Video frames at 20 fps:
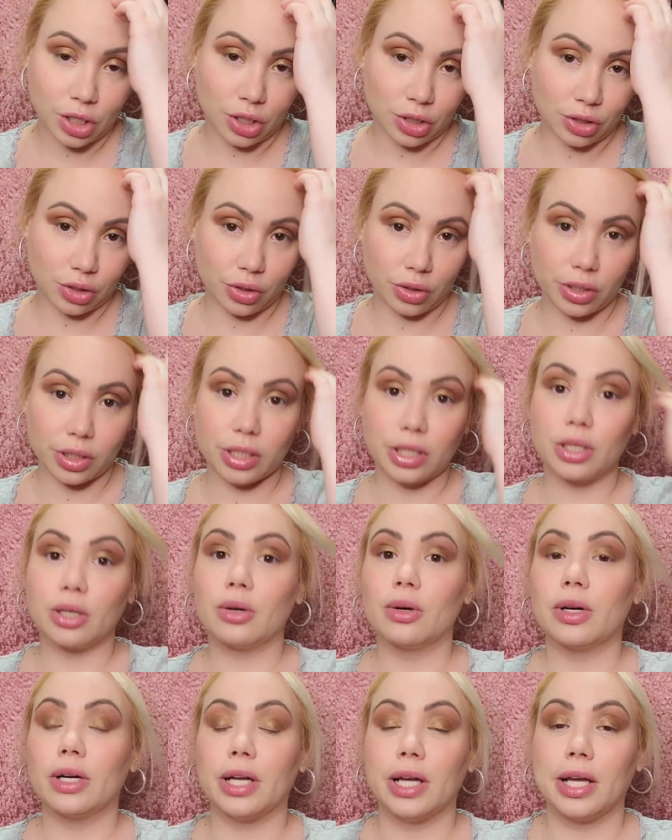so you can
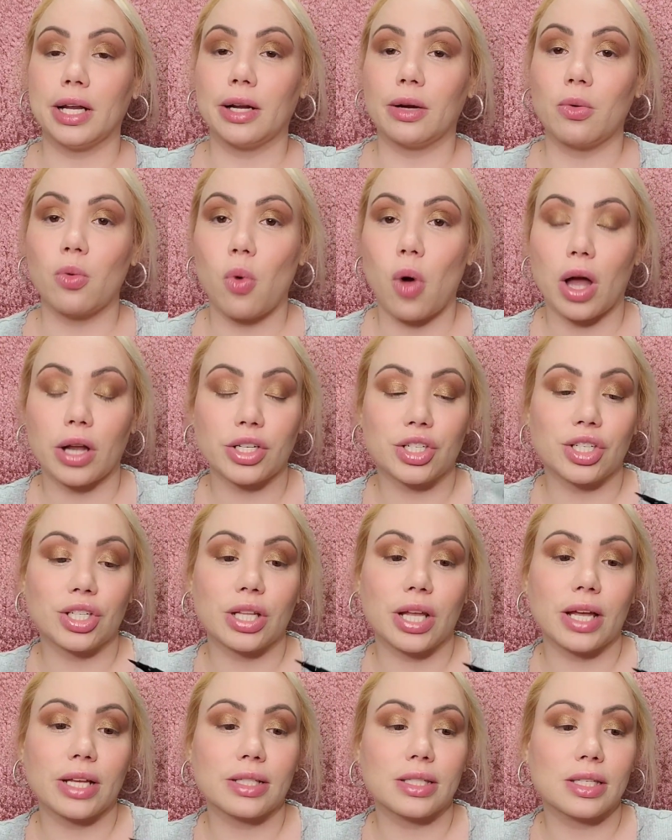go ahead and watch
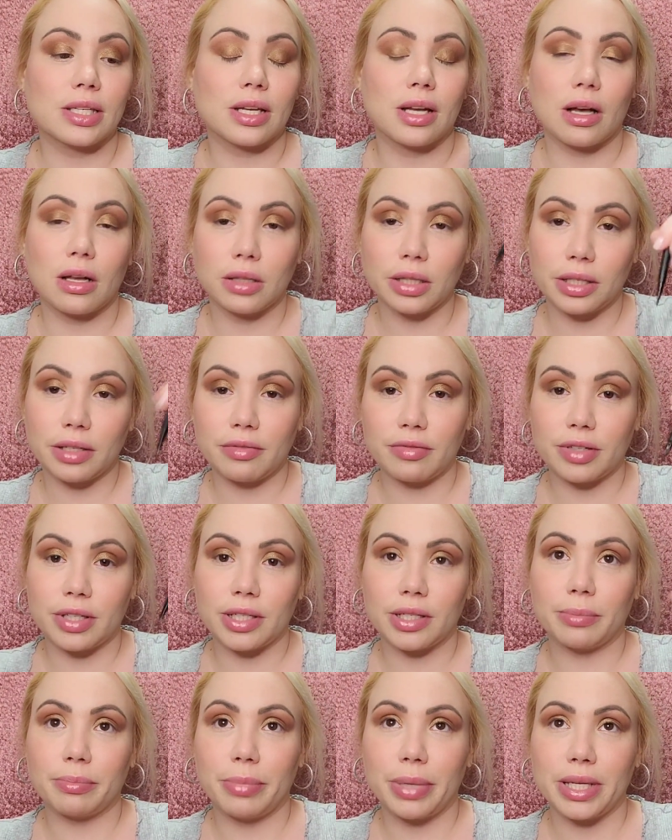that. I'll leave
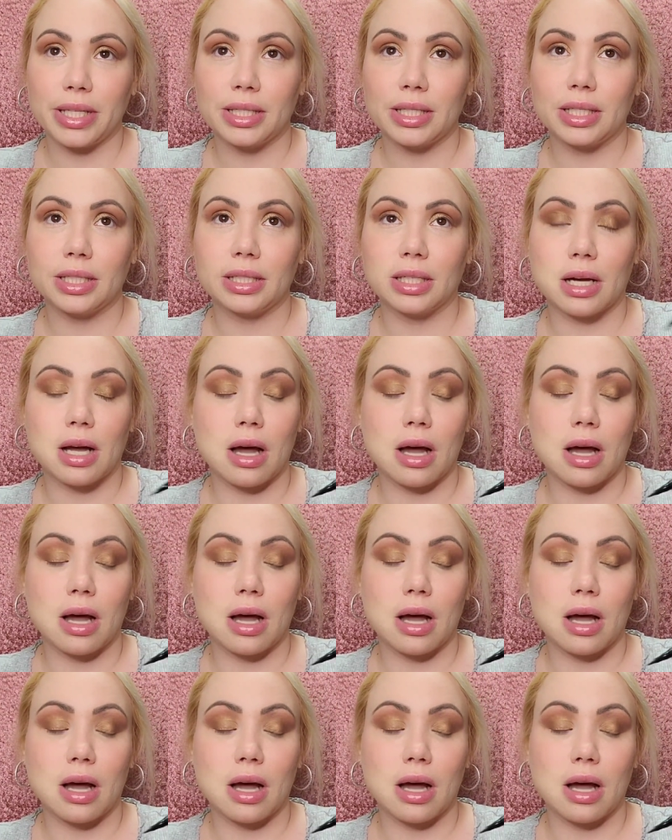it pinned in the